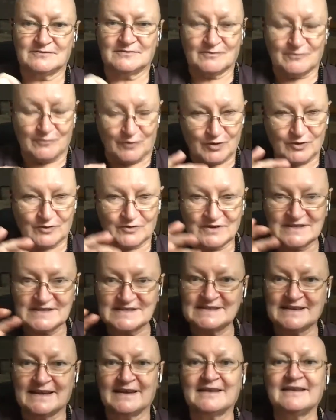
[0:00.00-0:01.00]
One of these
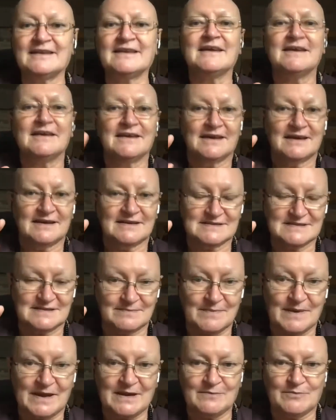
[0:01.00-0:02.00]
10 is the
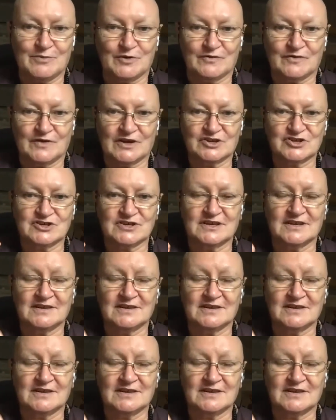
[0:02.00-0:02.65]
main perfection.